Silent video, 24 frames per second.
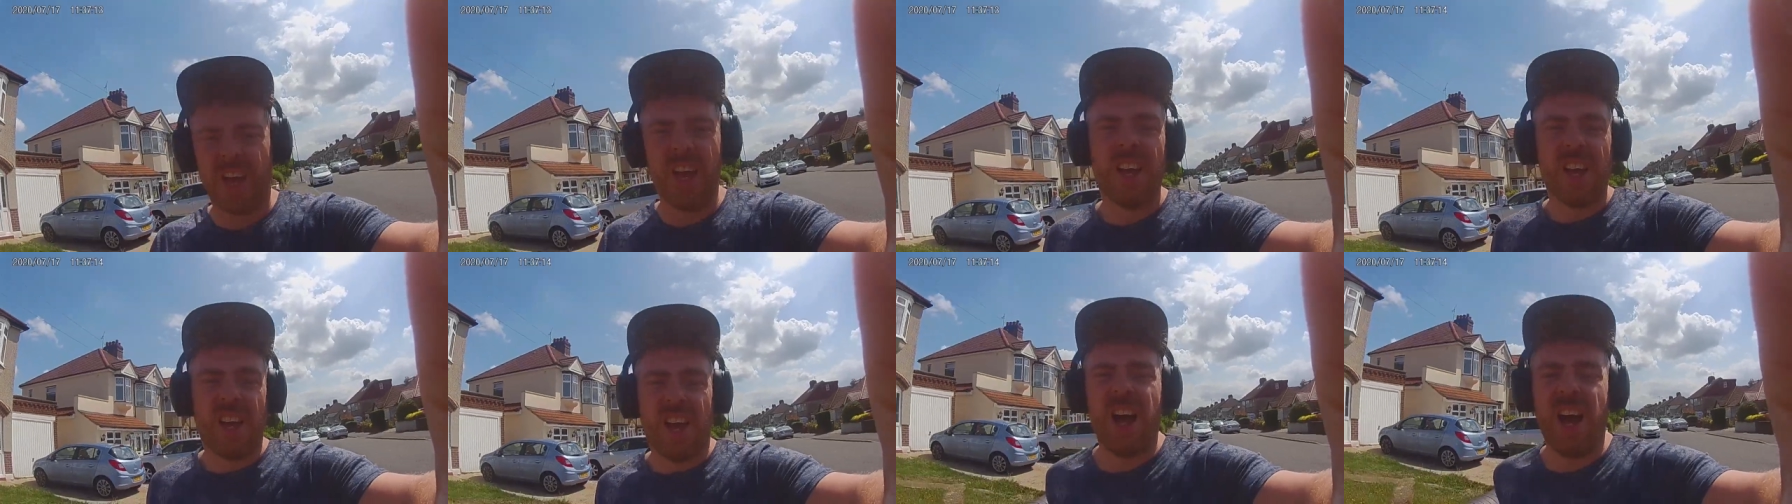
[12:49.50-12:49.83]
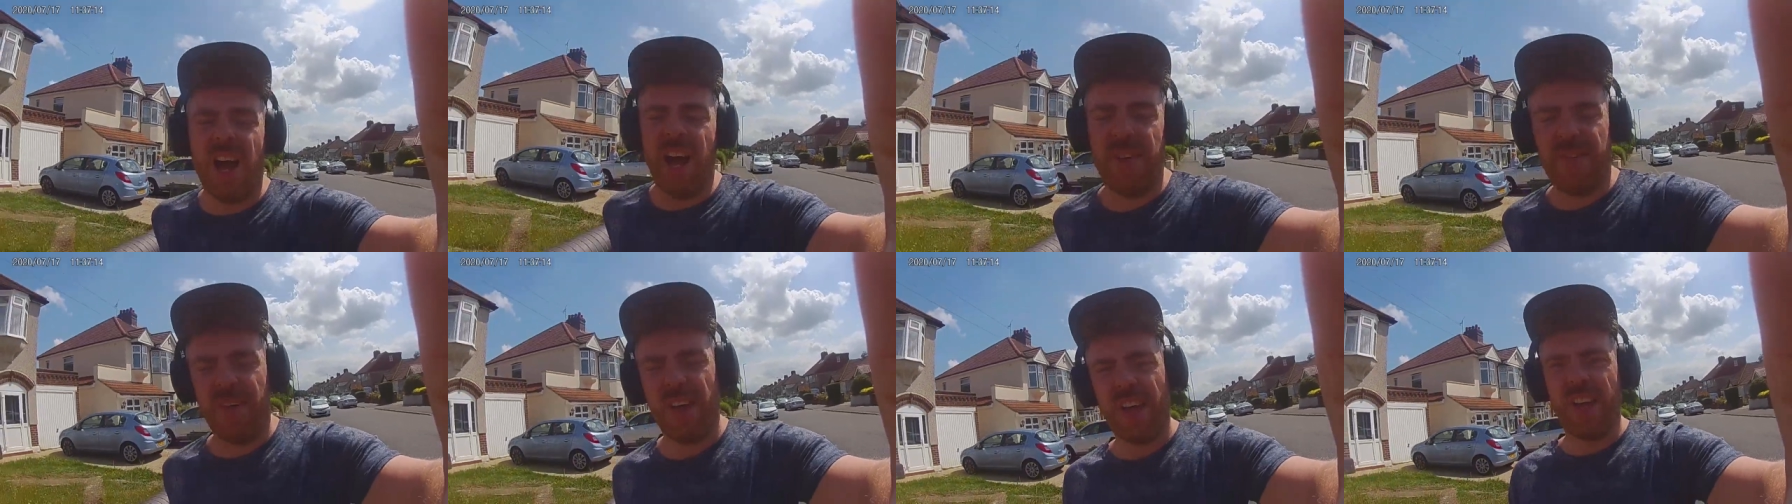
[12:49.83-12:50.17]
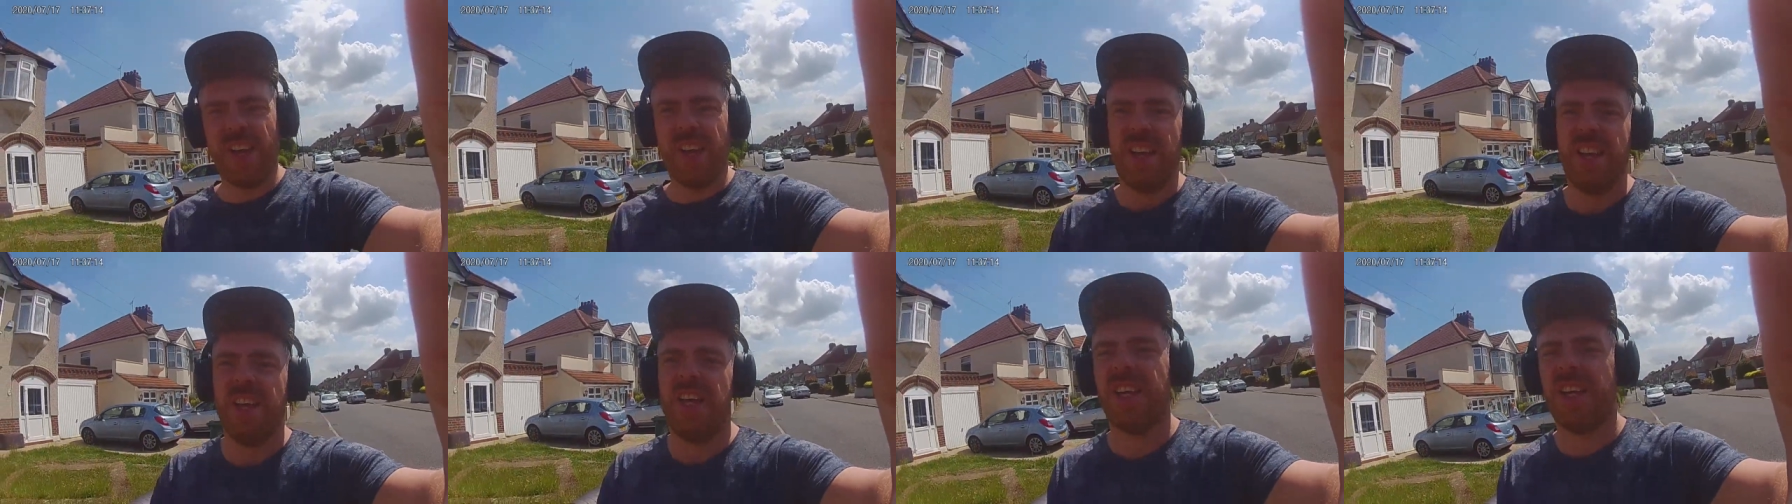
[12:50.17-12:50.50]
I have
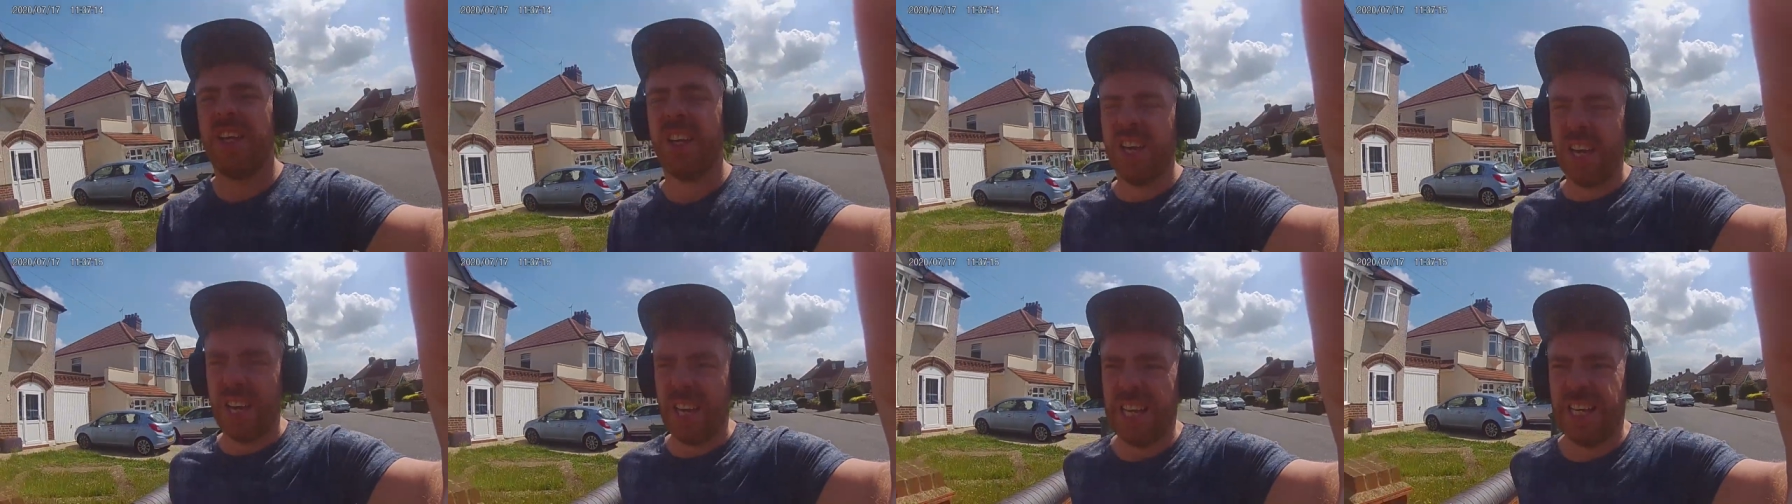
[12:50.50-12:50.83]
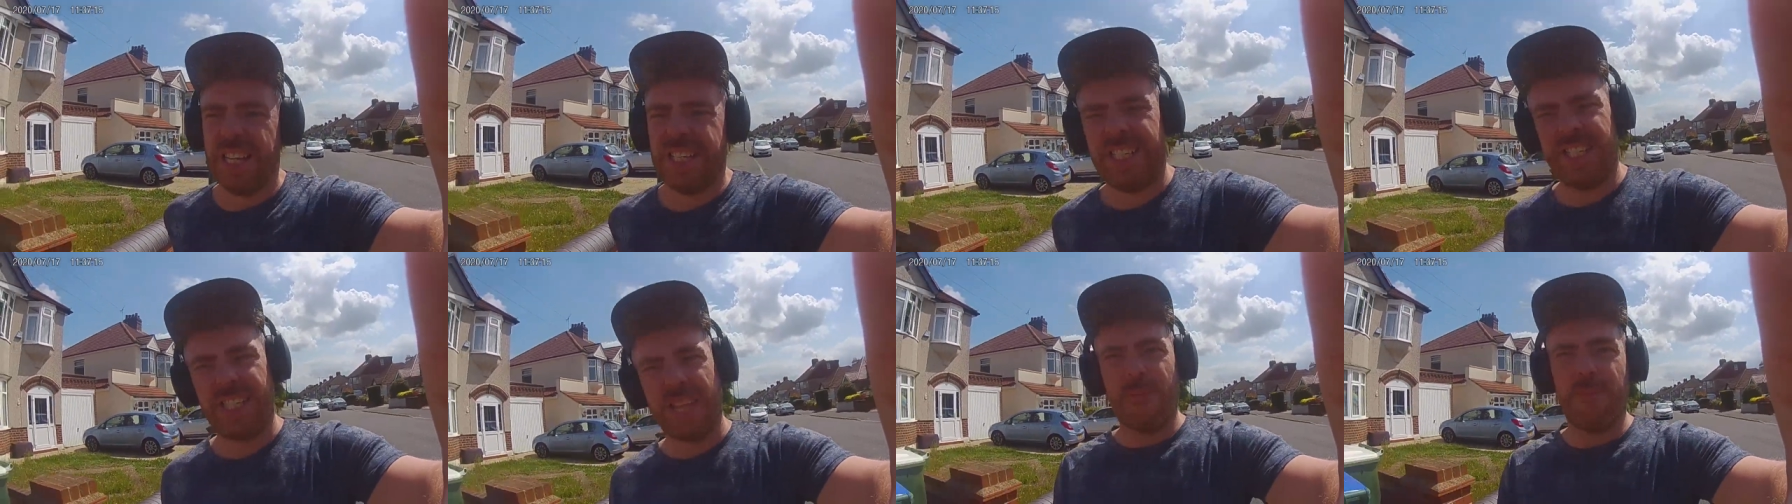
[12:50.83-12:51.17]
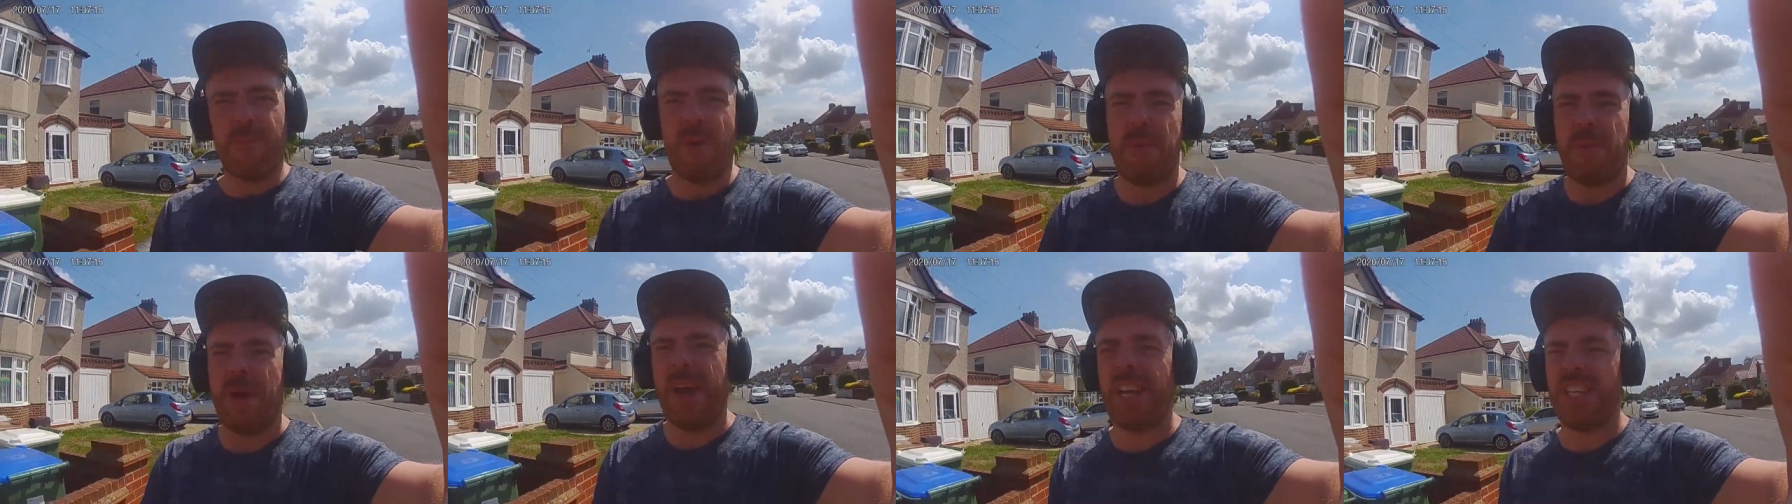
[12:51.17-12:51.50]
stepped my
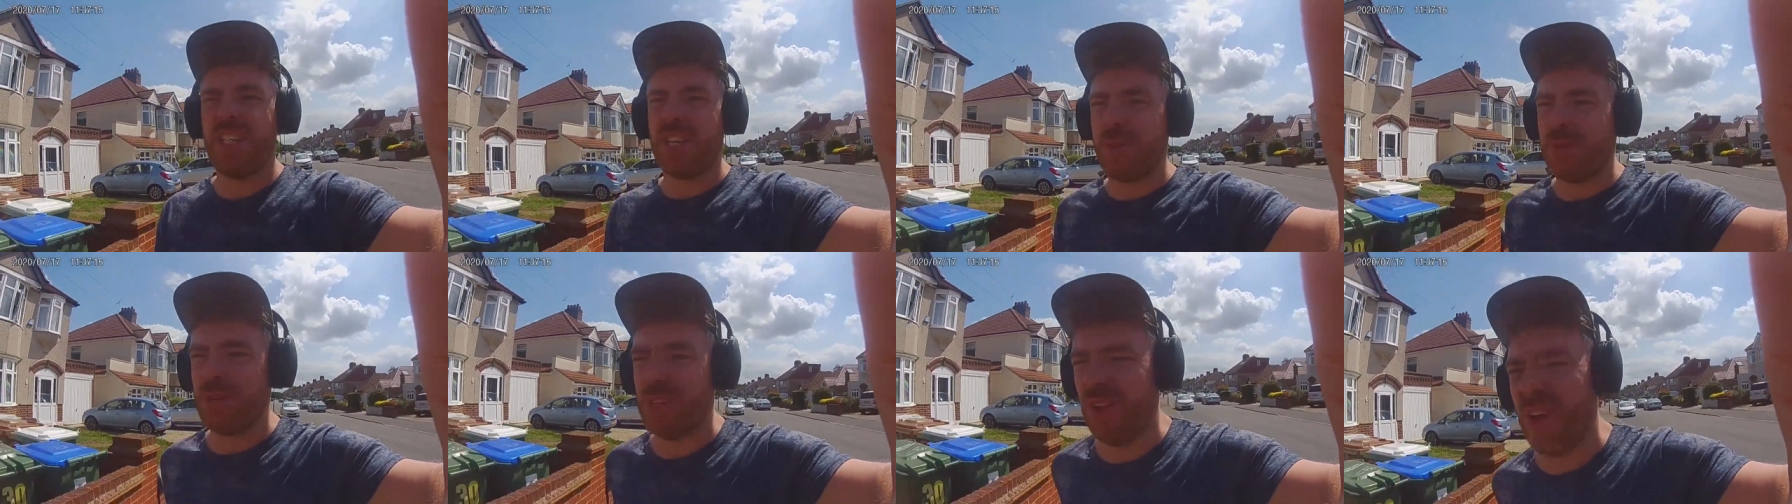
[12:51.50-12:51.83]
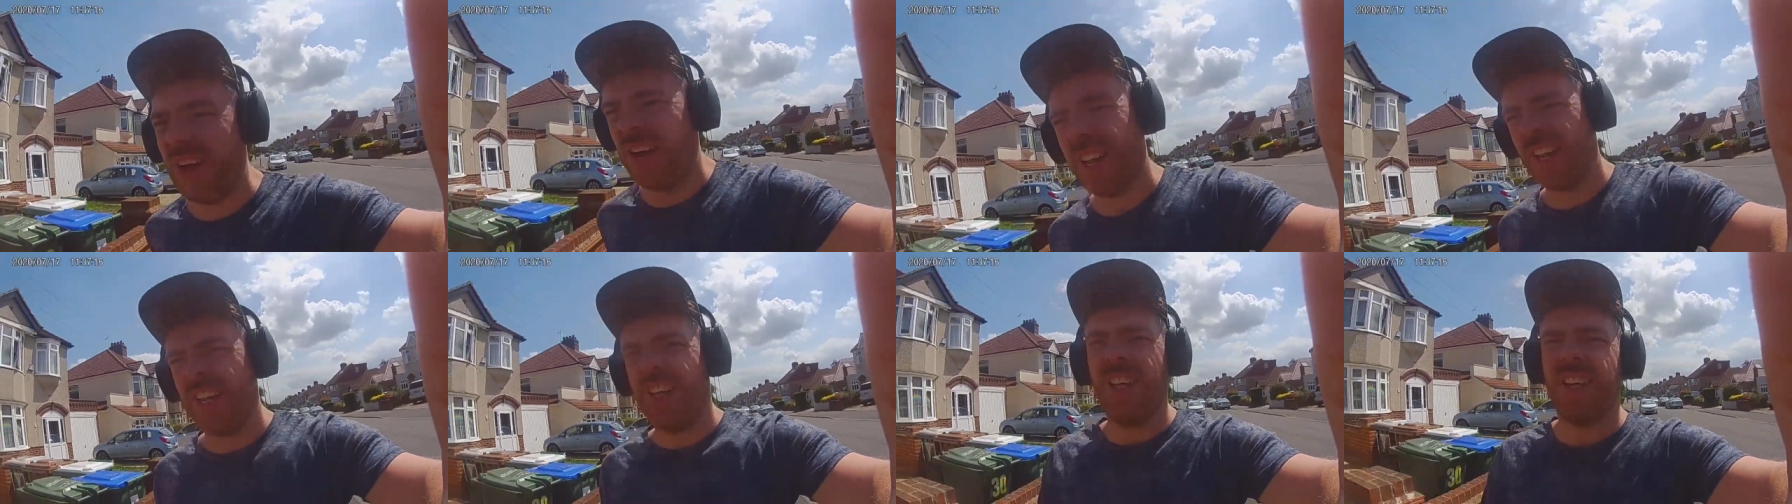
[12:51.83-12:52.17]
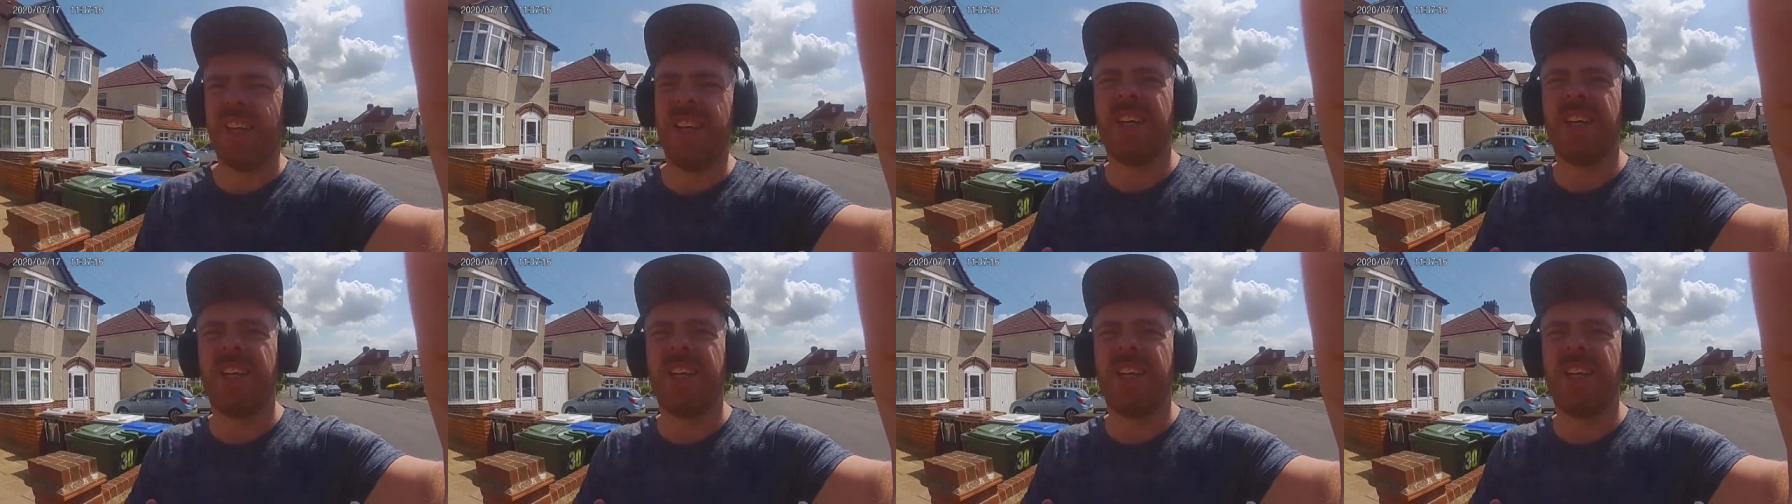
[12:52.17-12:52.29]
pace up slightly.